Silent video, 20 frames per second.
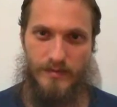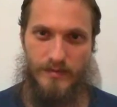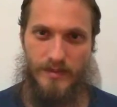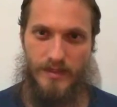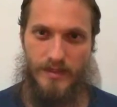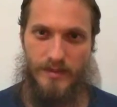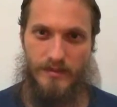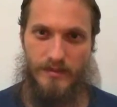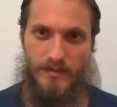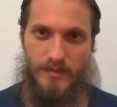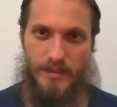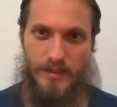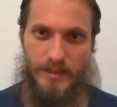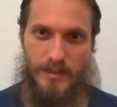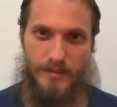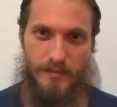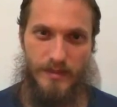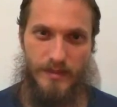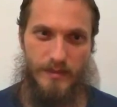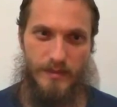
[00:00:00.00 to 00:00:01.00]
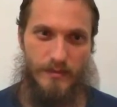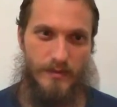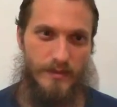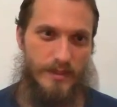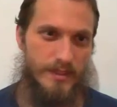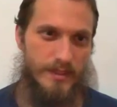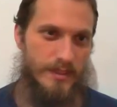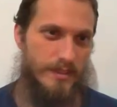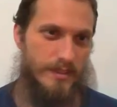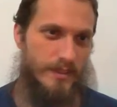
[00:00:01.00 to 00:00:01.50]
it lists people
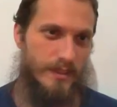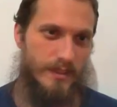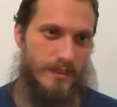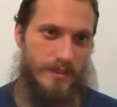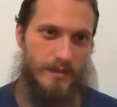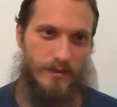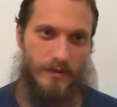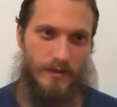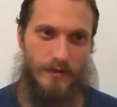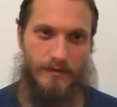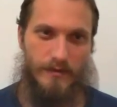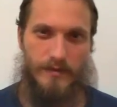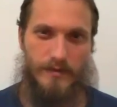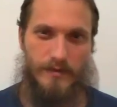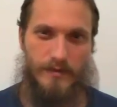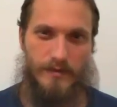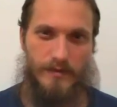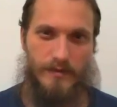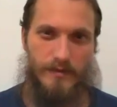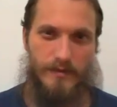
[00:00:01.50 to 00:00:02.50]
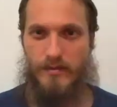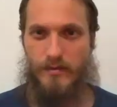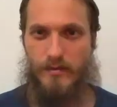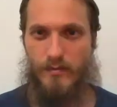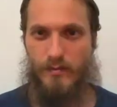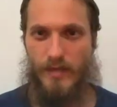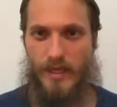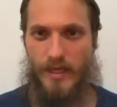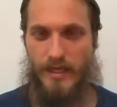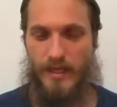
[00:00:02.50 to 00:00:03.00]
listening here. You
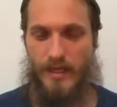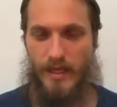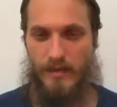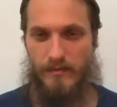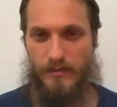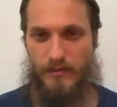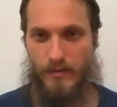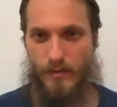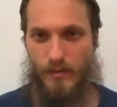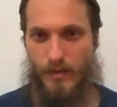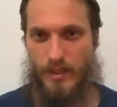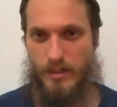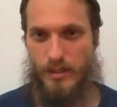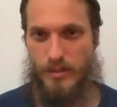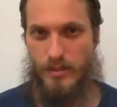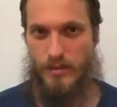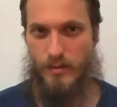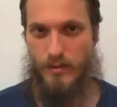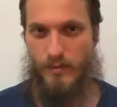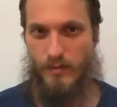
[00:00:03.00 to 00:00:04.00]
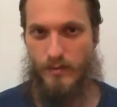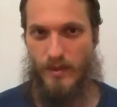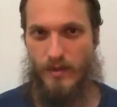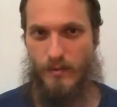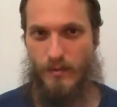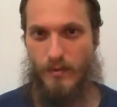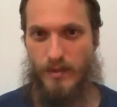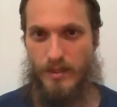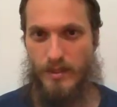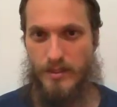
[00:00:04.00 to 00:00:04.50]
might have a question, you might
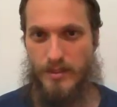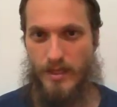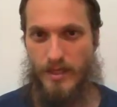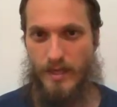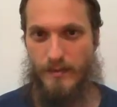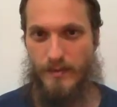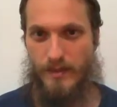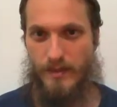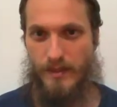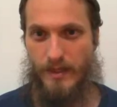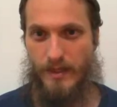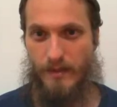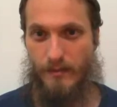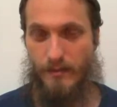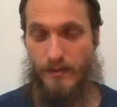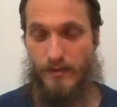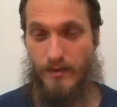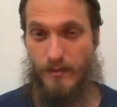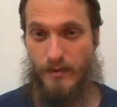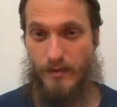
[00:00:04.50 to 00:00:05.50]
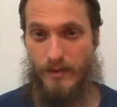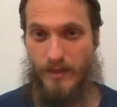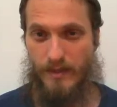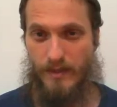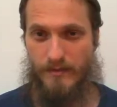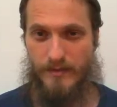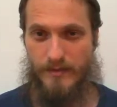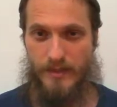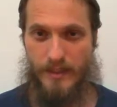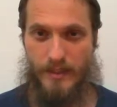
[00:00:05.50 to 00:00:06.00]
want to chime in. I really would
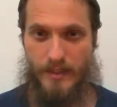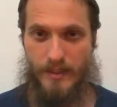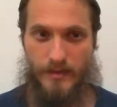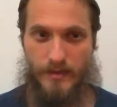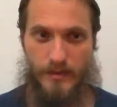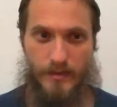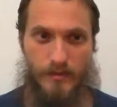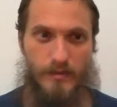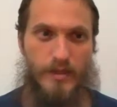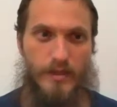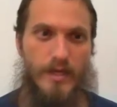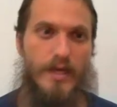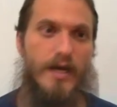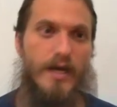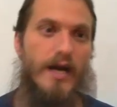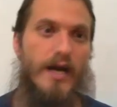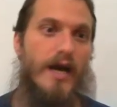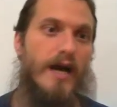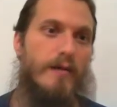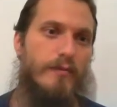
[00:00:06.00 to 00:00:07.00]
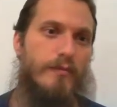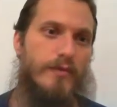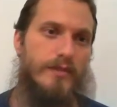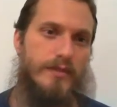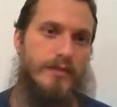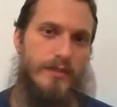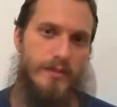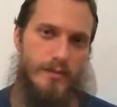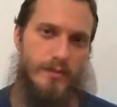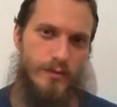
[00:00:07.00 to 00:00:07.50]
love to hear you. I
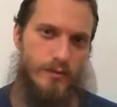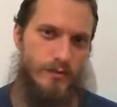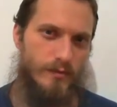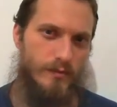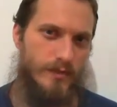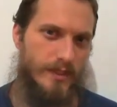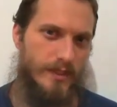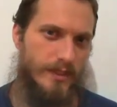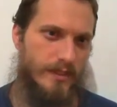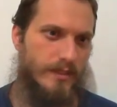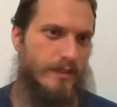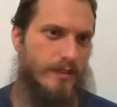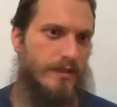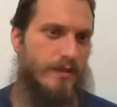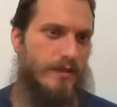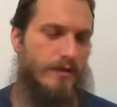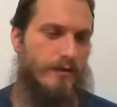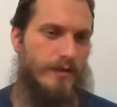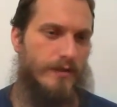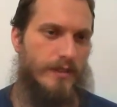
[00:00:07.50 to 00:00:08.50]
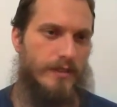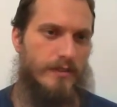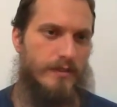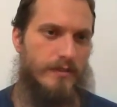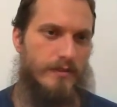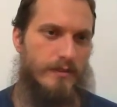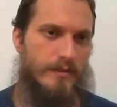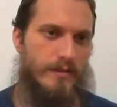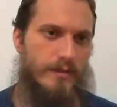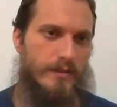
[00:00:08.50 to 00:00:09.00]
put the Zoom link here in
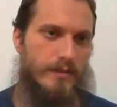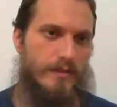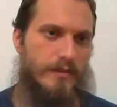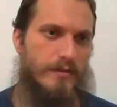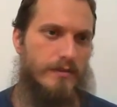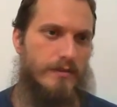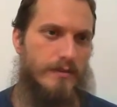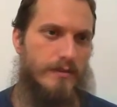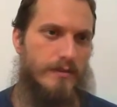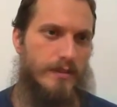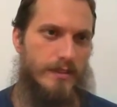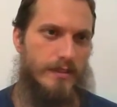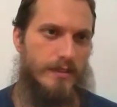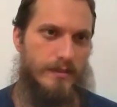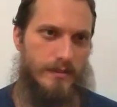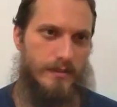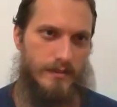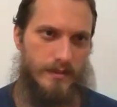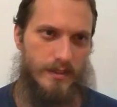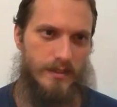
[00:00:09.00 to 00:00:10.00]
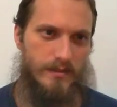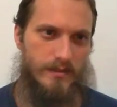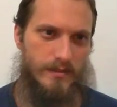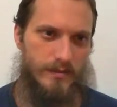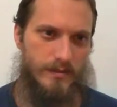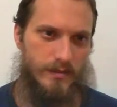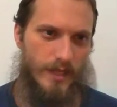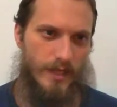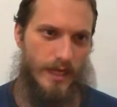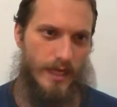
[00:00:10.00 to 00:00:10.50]
the
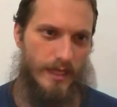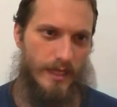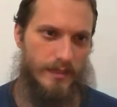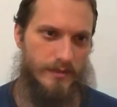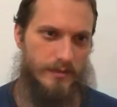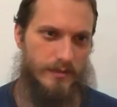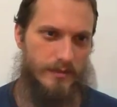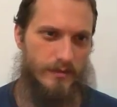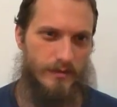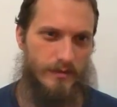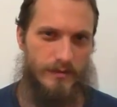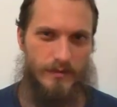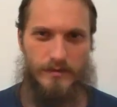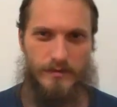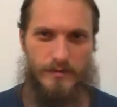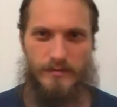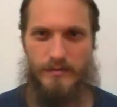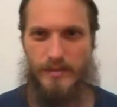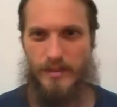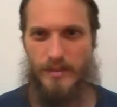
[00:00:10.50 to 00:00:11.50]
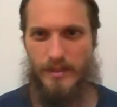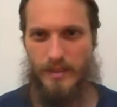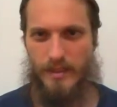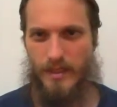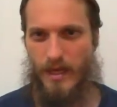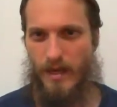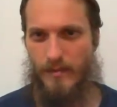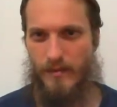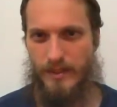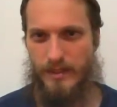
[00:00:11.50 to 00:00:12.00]
chats or in the
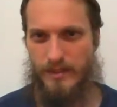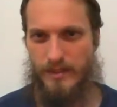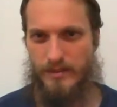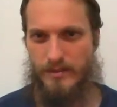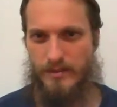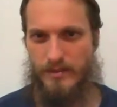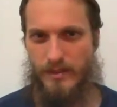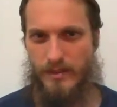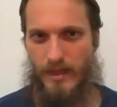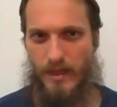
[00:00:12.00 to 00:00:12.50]
comments.